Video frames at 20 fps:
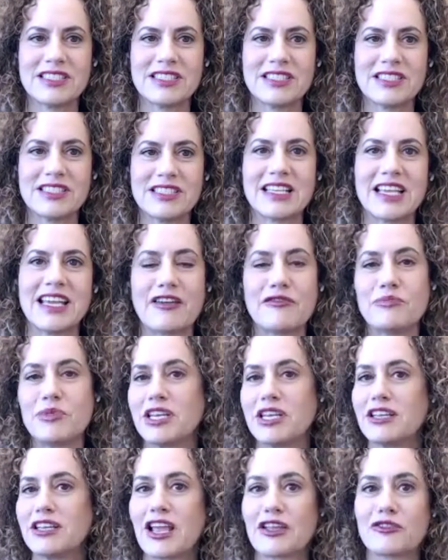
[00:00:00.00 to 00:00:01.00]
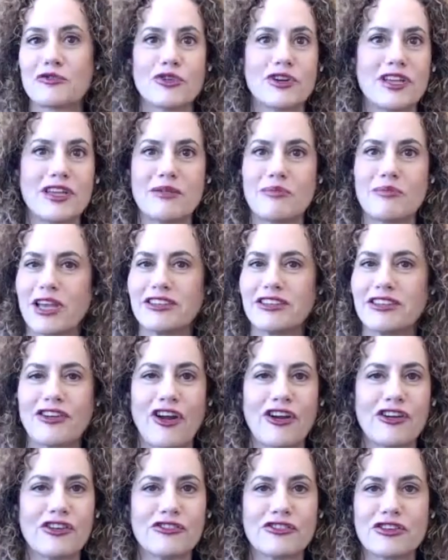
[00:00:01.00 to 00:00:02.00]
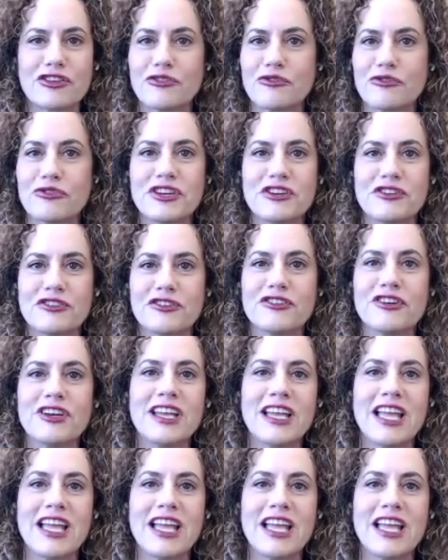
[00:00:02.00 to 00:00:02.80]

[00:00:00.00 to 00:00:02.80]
And I've been in networking my entire career.